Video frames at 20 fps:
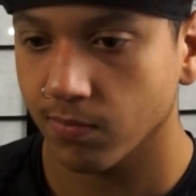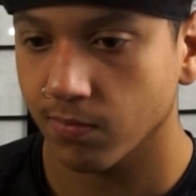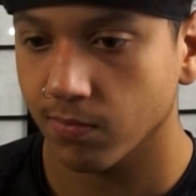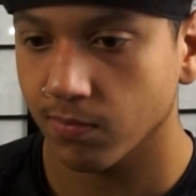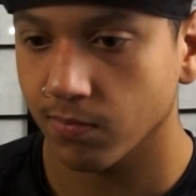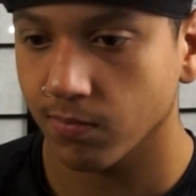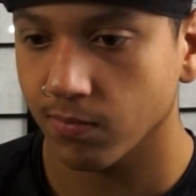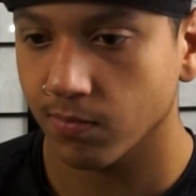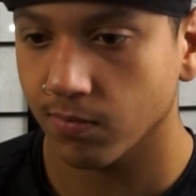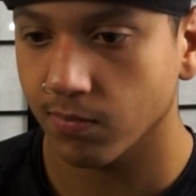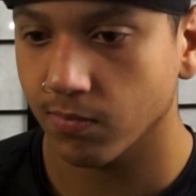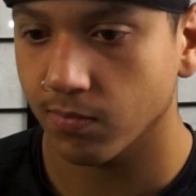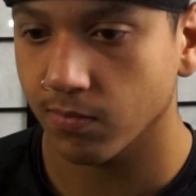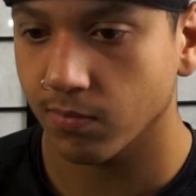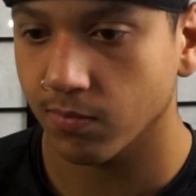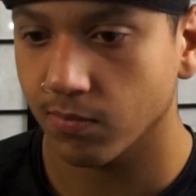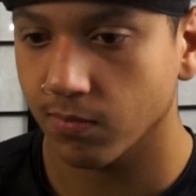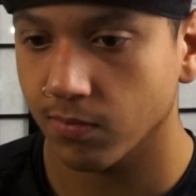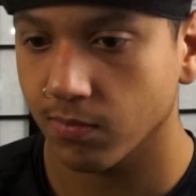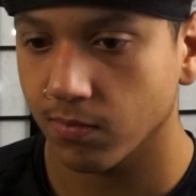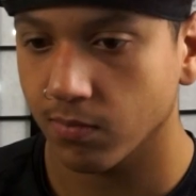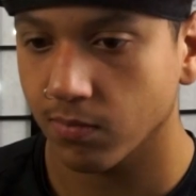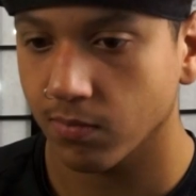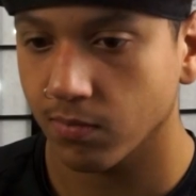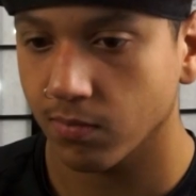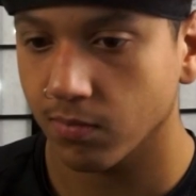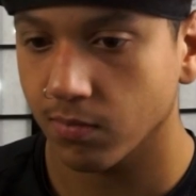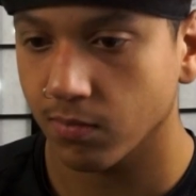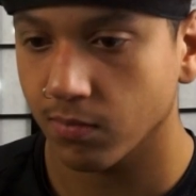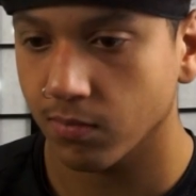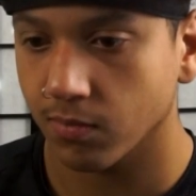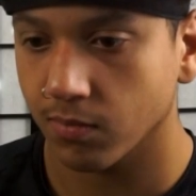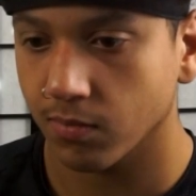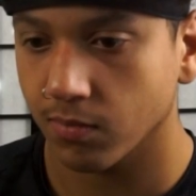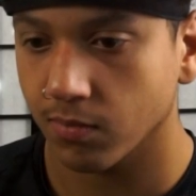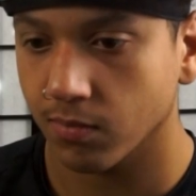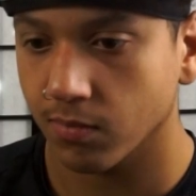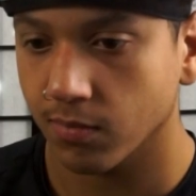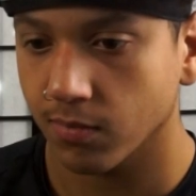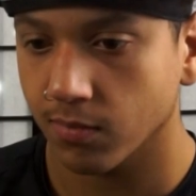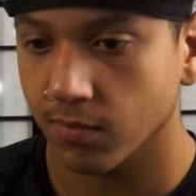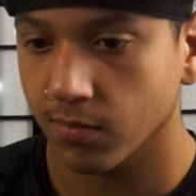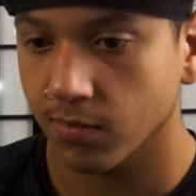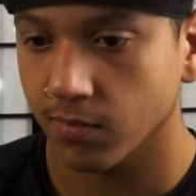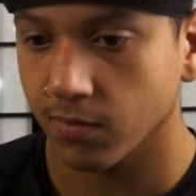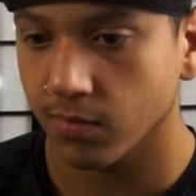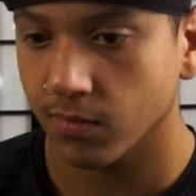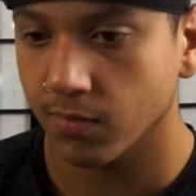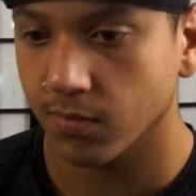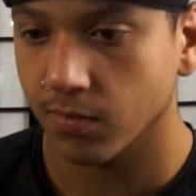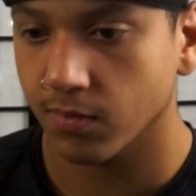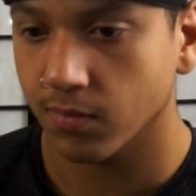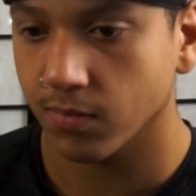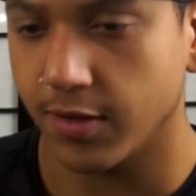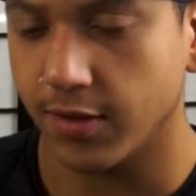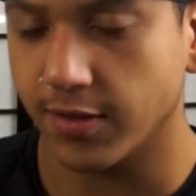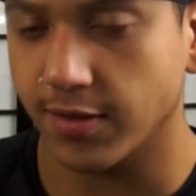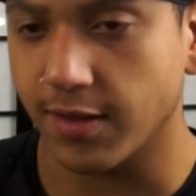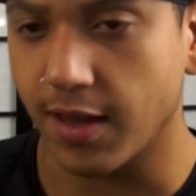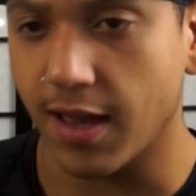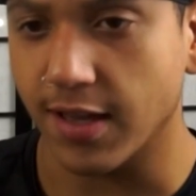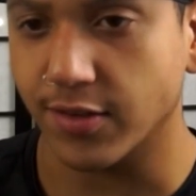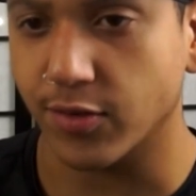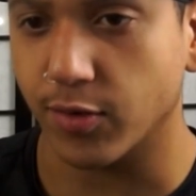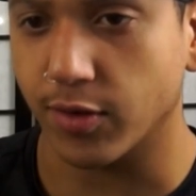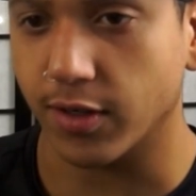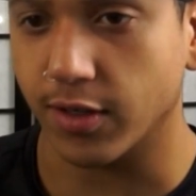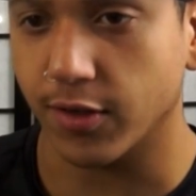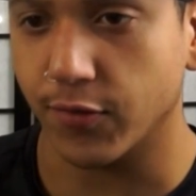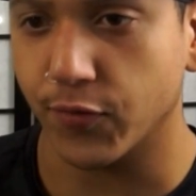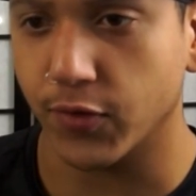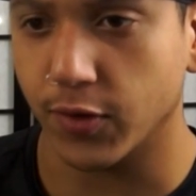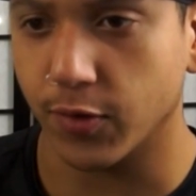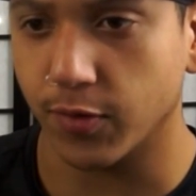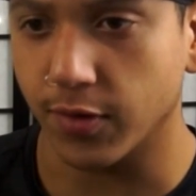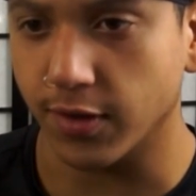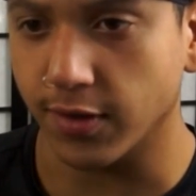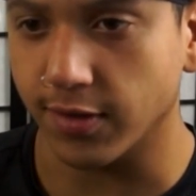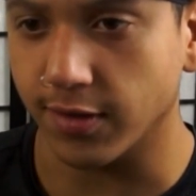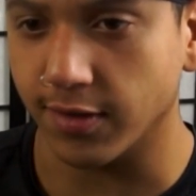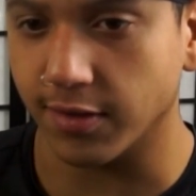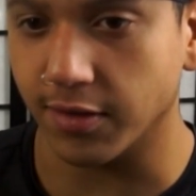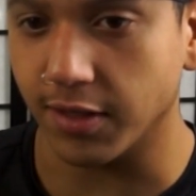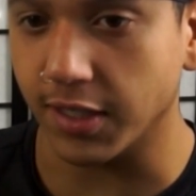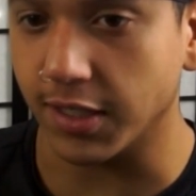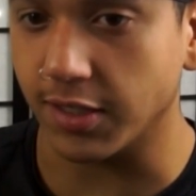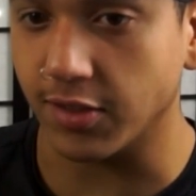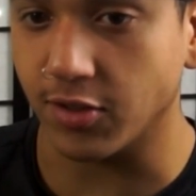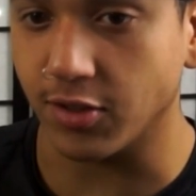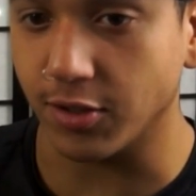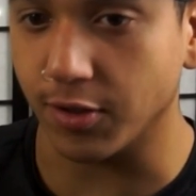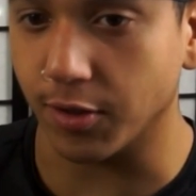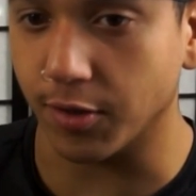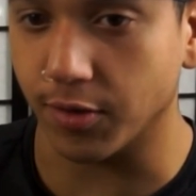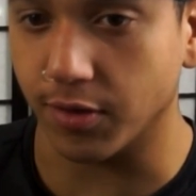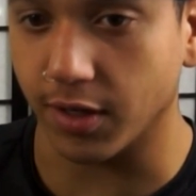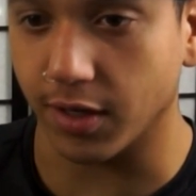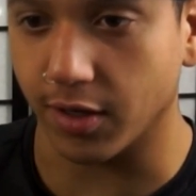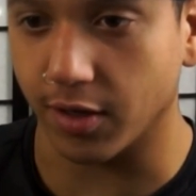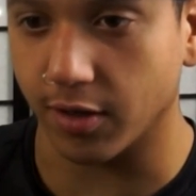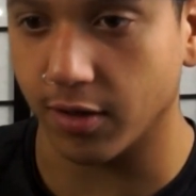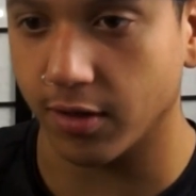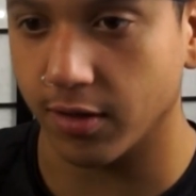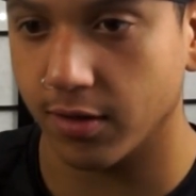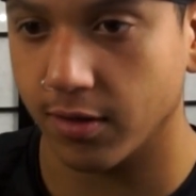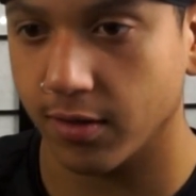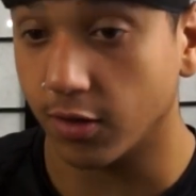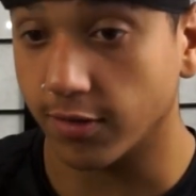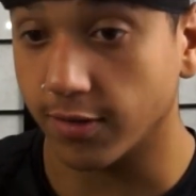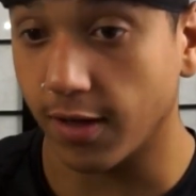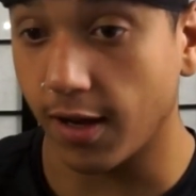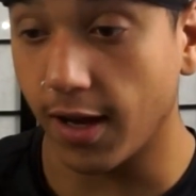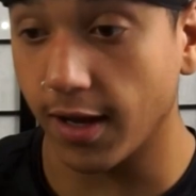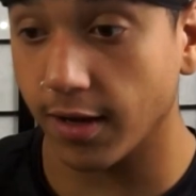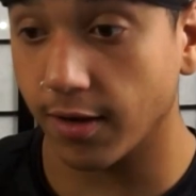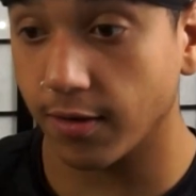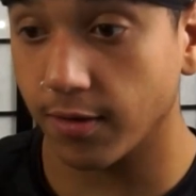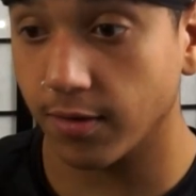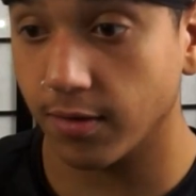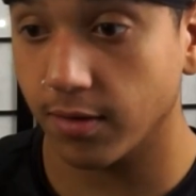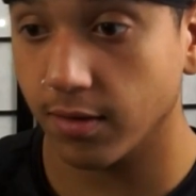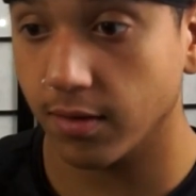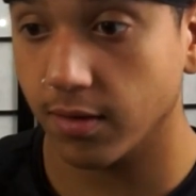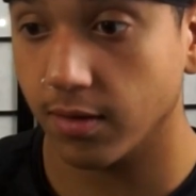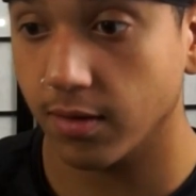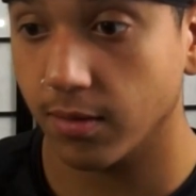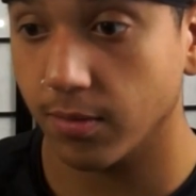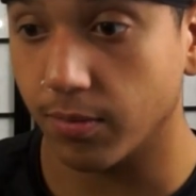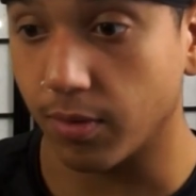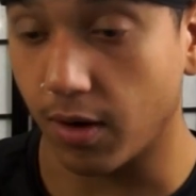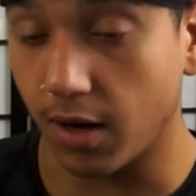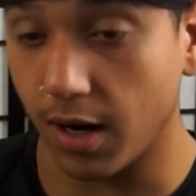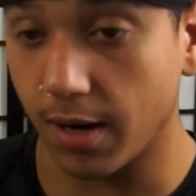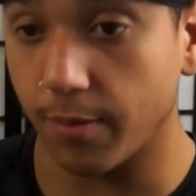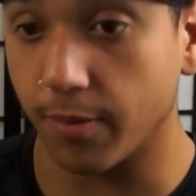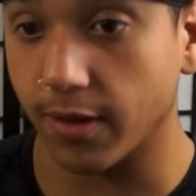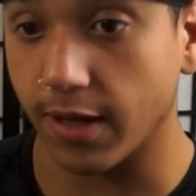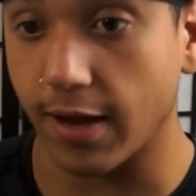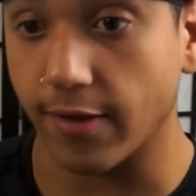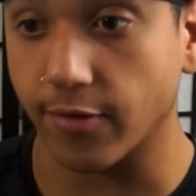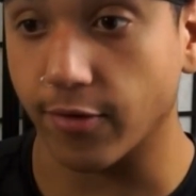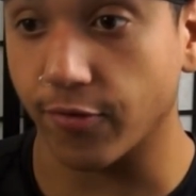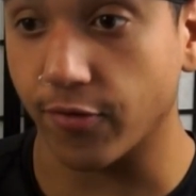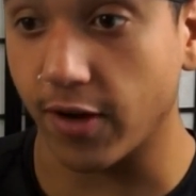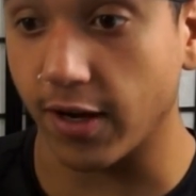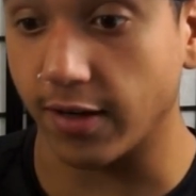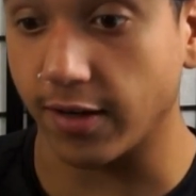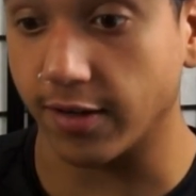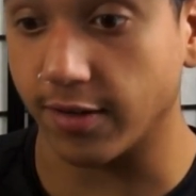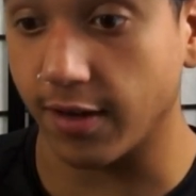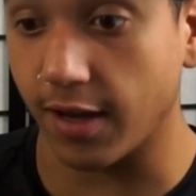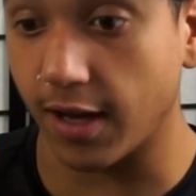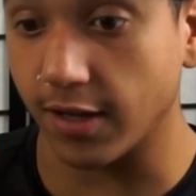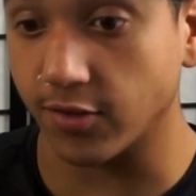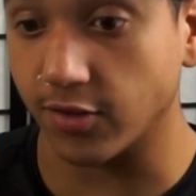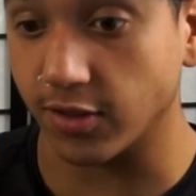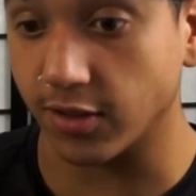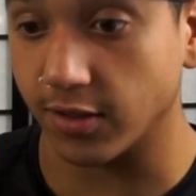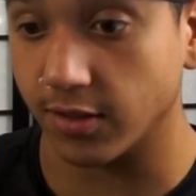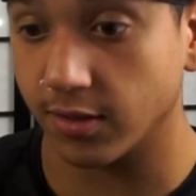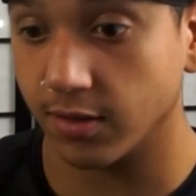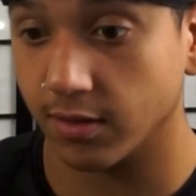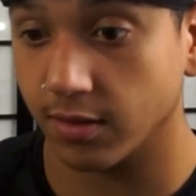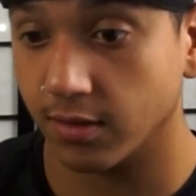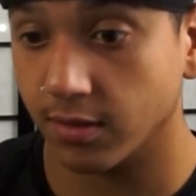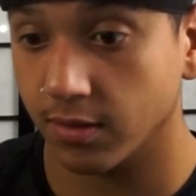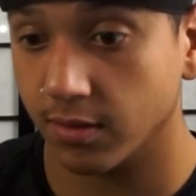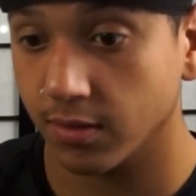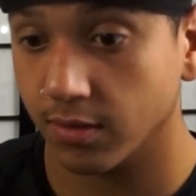Jinchuriki Naruto Uzumaki, and Chiyo. How's Sasori gonna feel when he sees Lady Chiyo there? Y'all tired? Probably after fighting Itachi. that